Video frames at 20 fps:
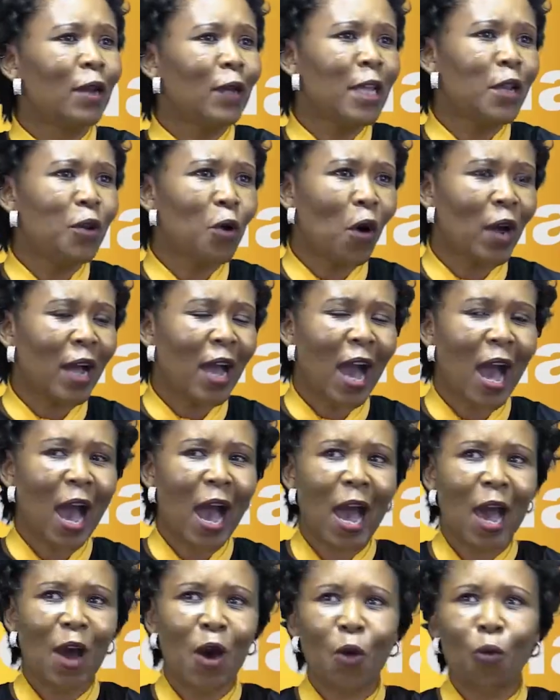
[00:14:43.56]
in your
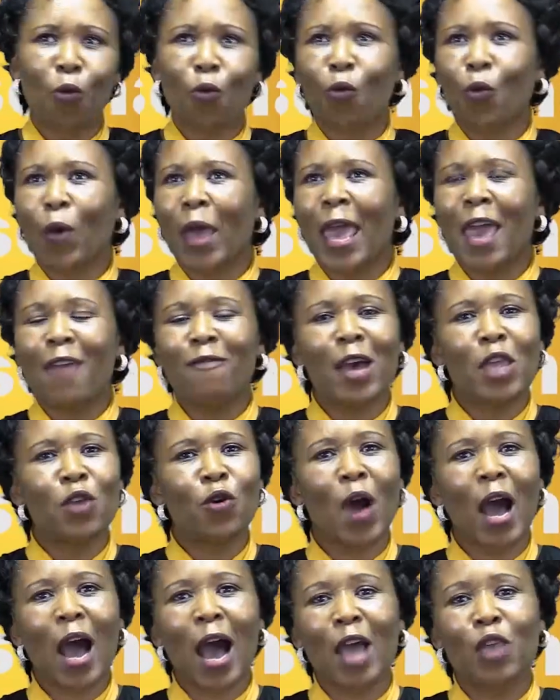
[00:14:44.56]
car, wherever
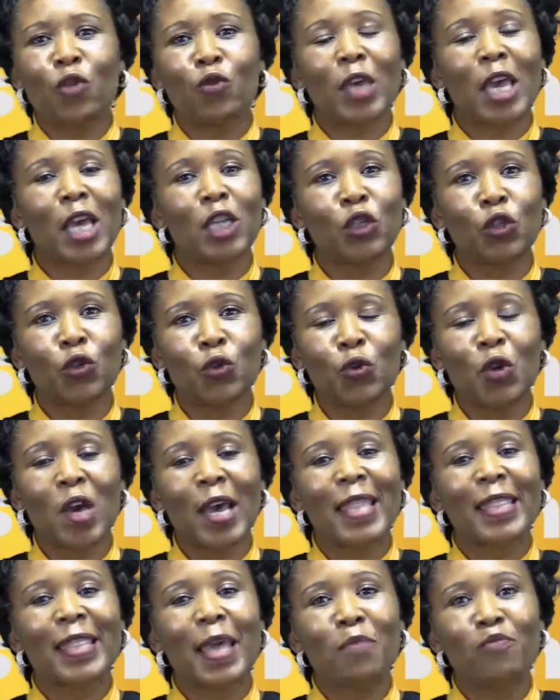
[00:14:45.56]
you are you can do
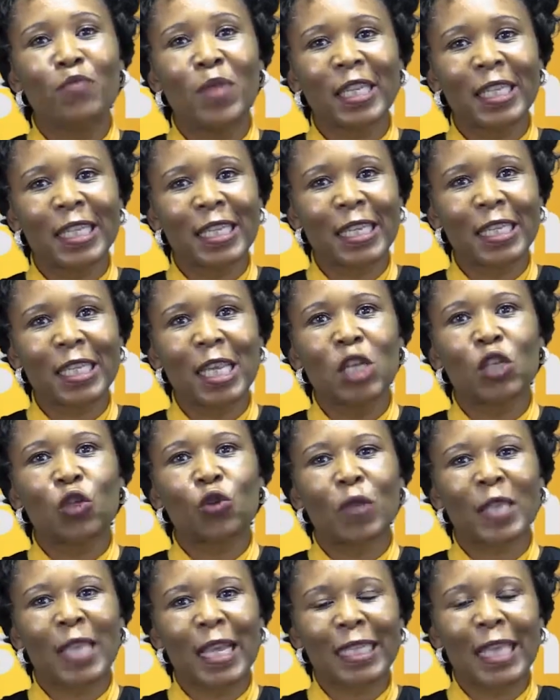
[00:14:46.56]
the business
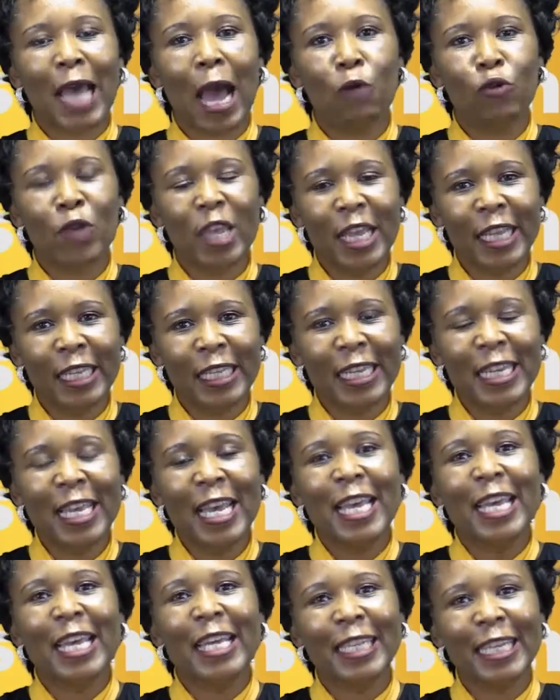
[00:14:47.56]
so that's how easy
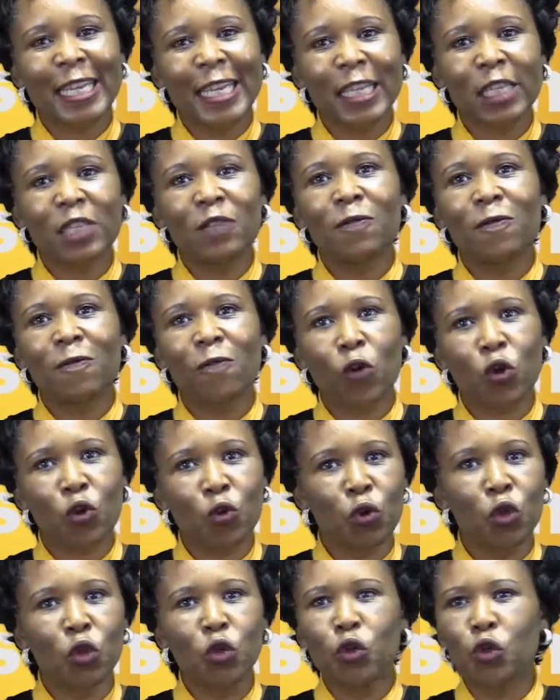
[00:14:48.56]
it is for
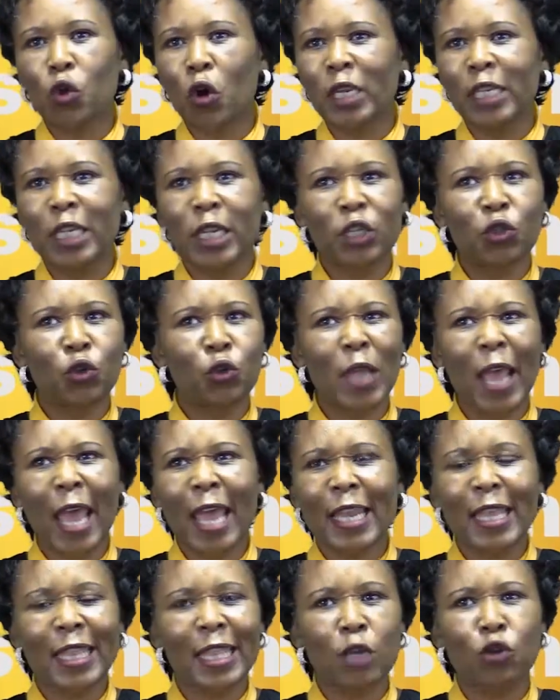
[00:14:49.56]
you you don't need
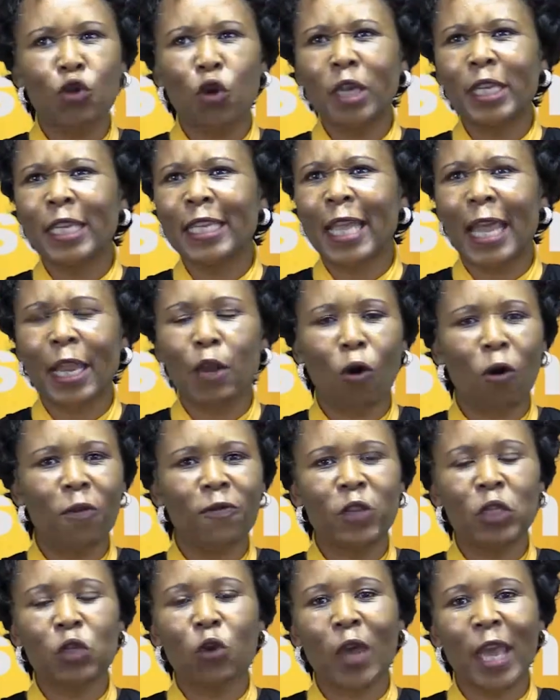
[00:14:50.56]
anything you don't need an
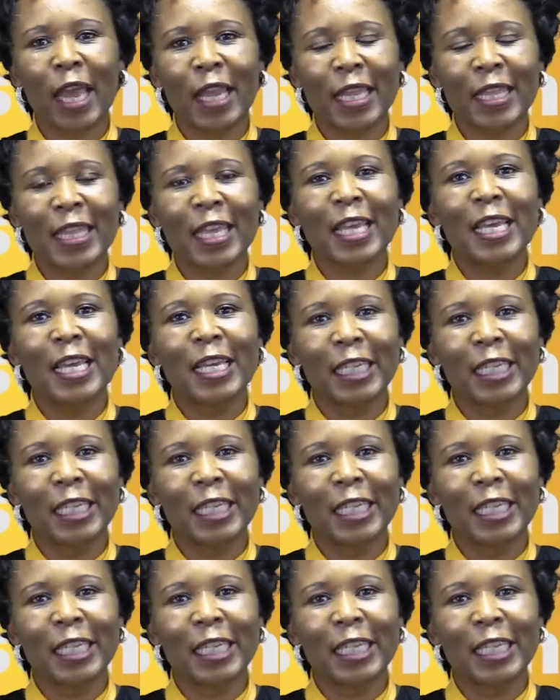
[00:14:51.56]
office or anything